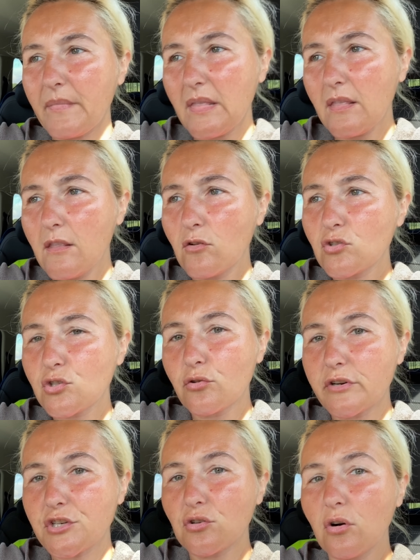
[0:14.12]
long story
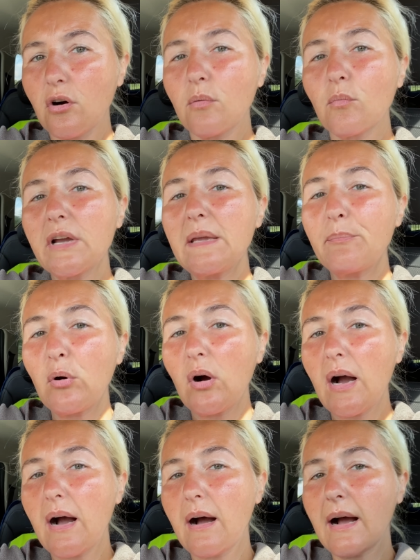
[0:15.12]
short, we put
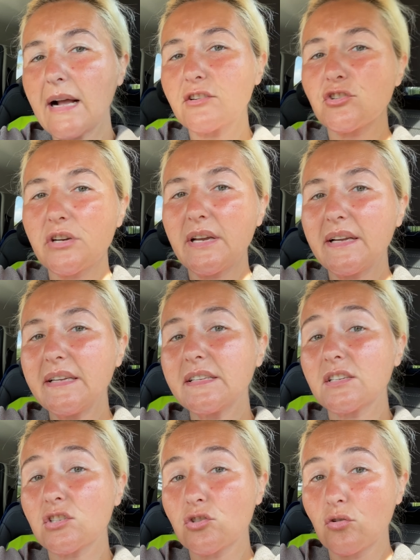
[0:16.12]
our Adria into
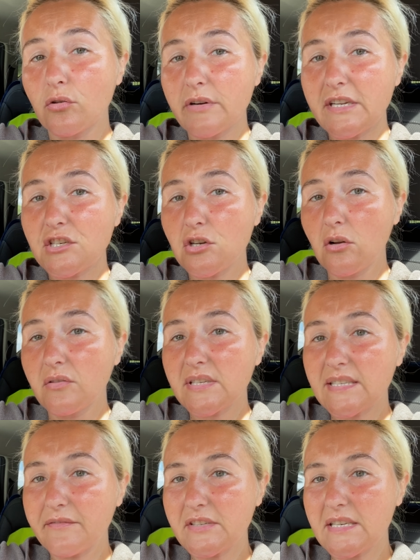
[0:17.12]
storage on the
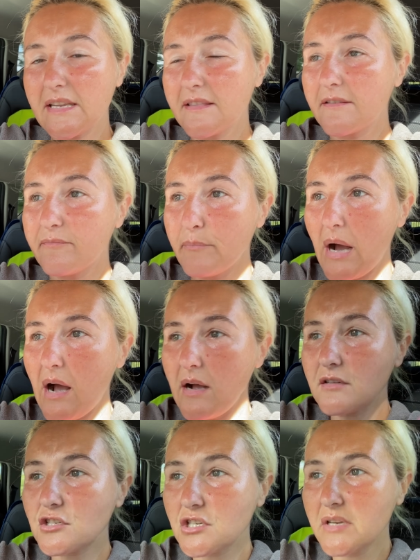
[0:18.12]
17th of
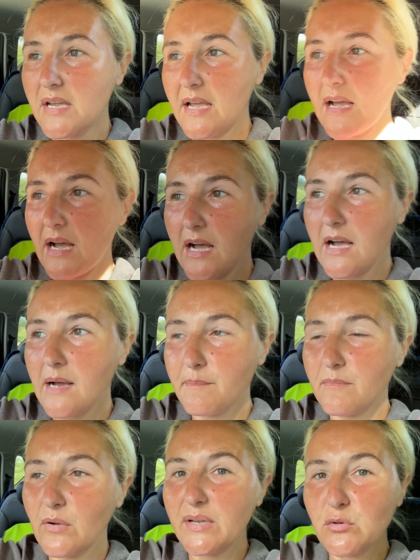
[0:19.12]
March.
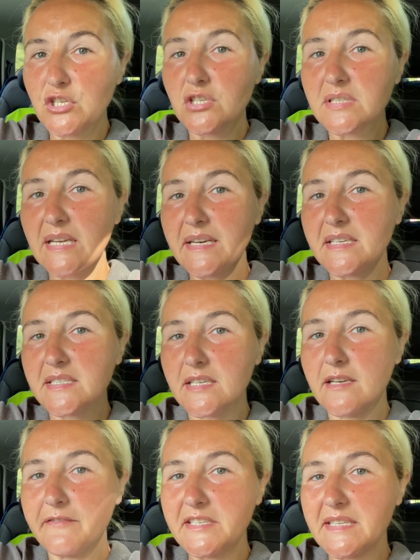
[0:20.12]
We just had it
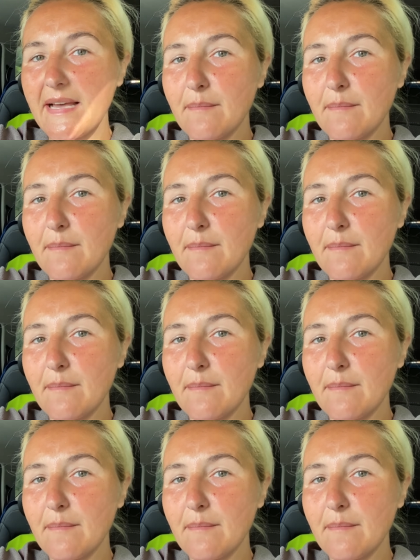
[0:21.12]
serviced that